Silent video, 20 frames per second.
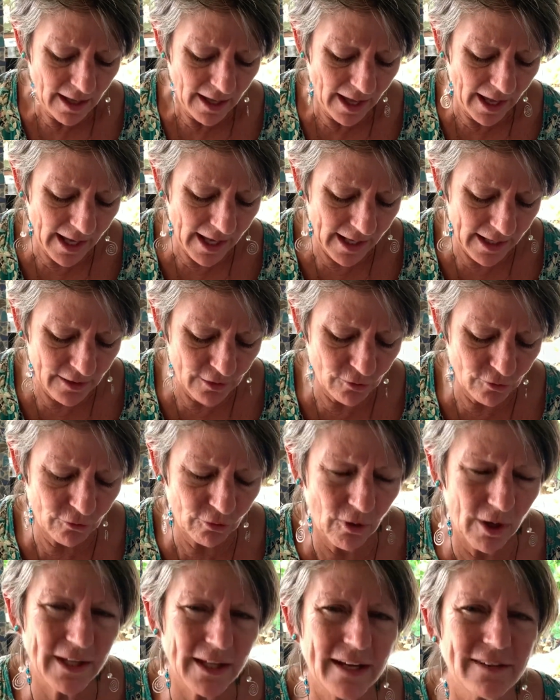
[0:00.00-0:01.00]
And so
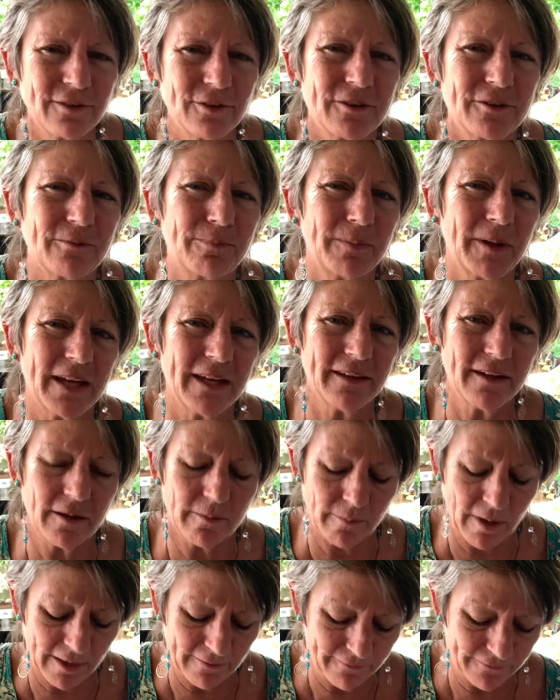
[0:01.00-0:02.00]
I'd like to explain that
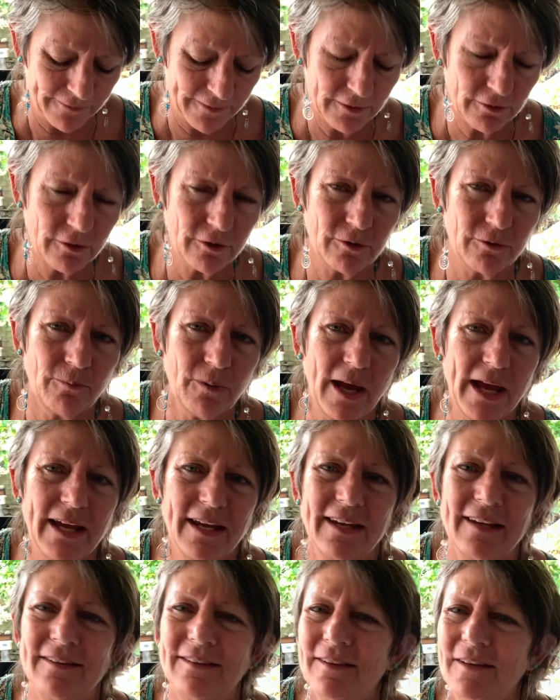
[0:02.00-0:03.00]
my Feel Good Way
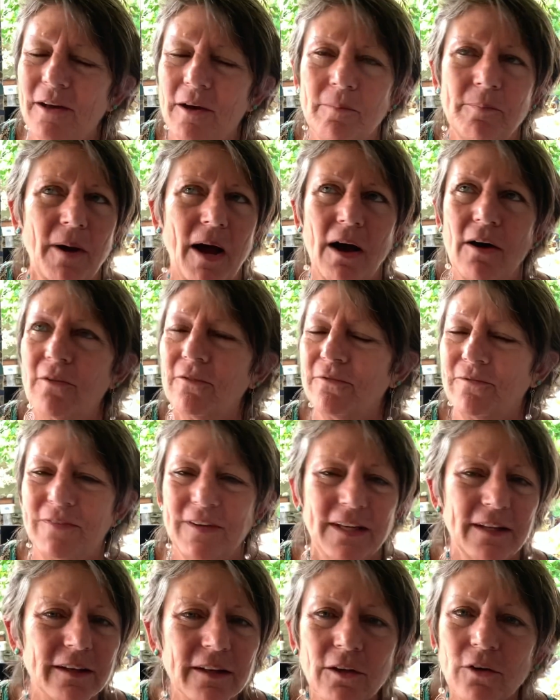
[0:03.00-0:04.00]
isn't about
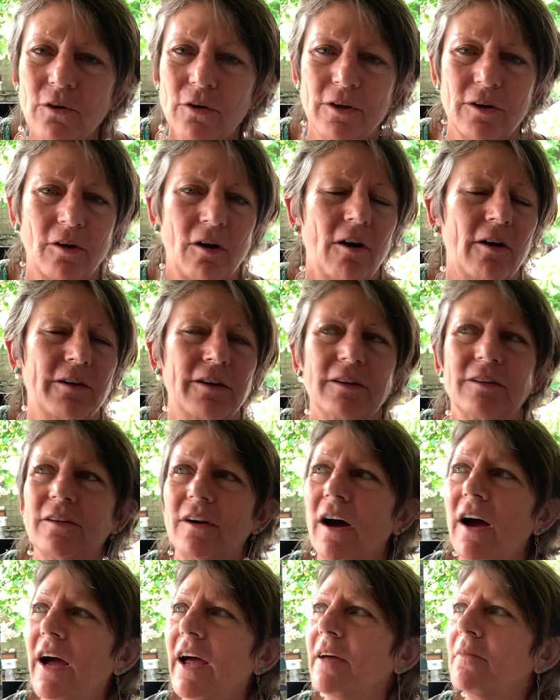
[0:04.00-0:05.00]
feeling good all the
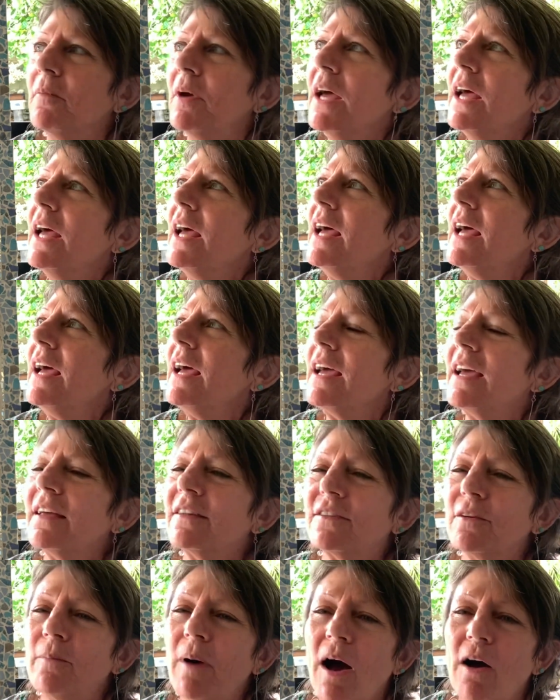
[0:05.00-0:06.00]
time.
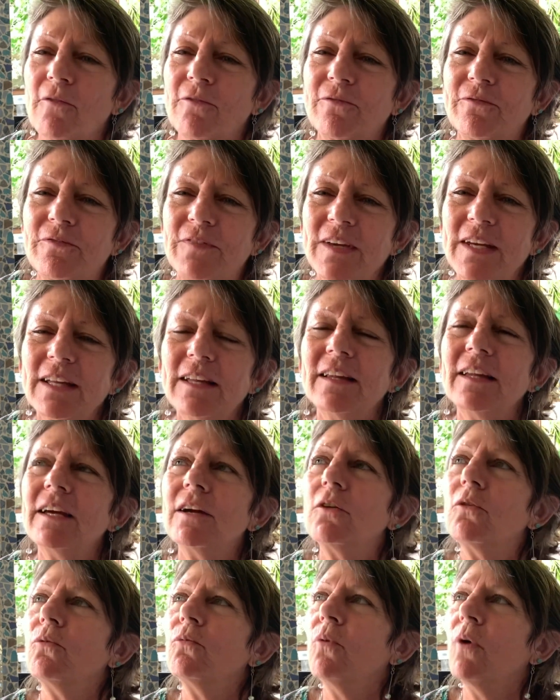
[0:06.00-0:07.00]
It's about
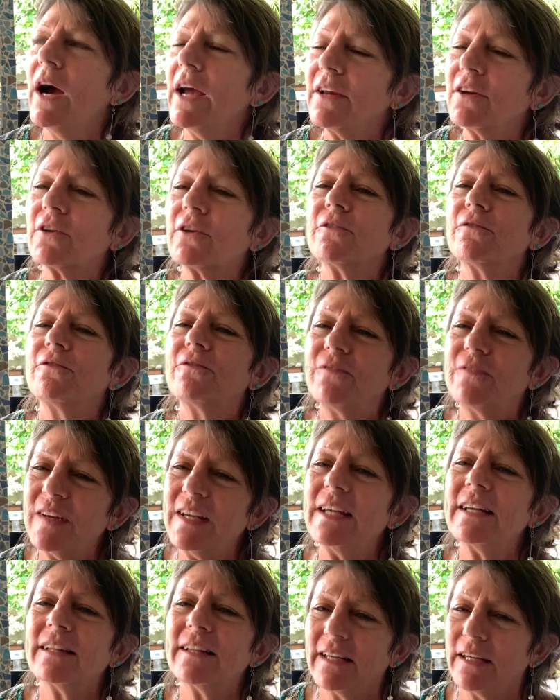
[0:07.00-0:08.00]
feeling what you're
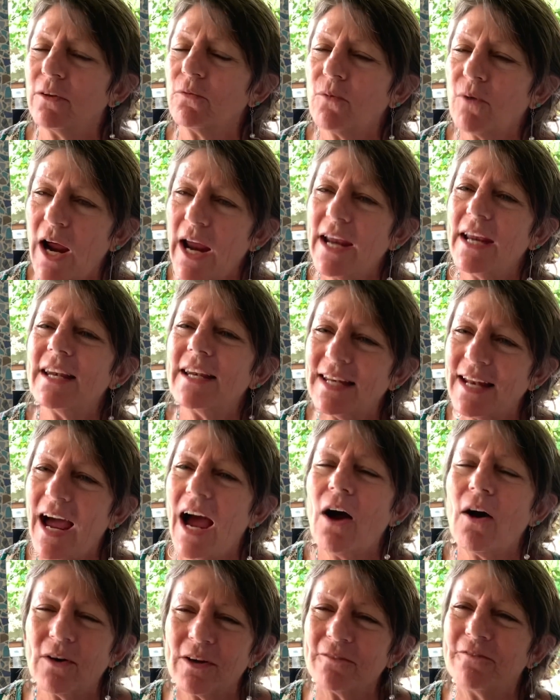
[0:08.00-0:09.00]
feeling right
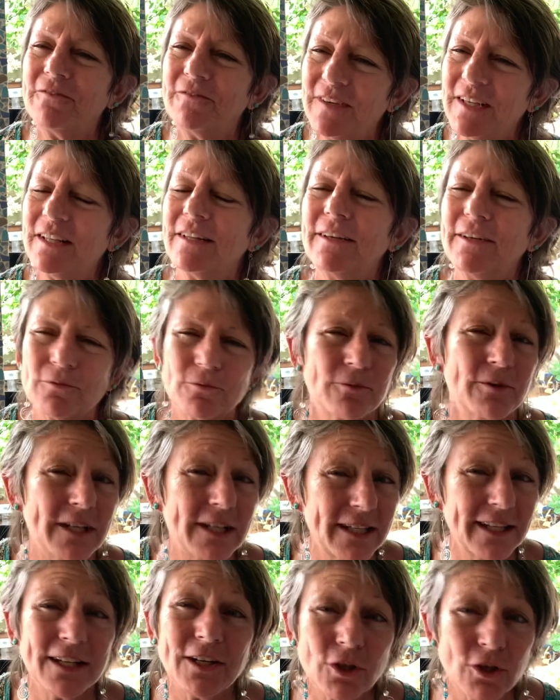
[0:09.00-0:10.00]
now and feel it
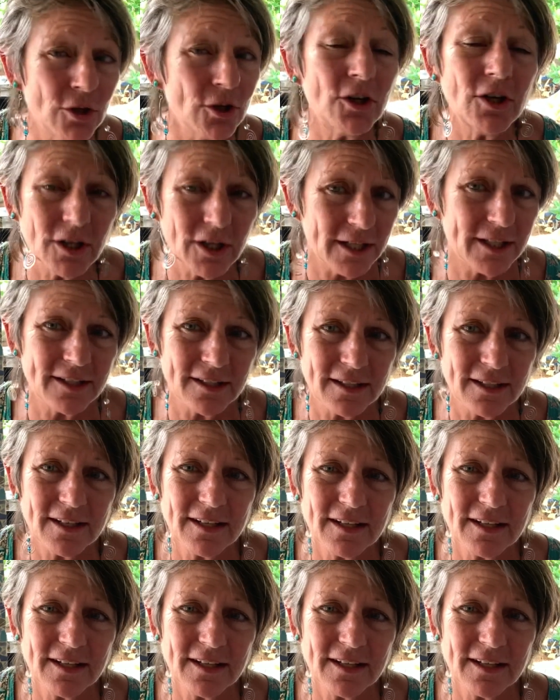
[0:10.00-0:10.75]
really good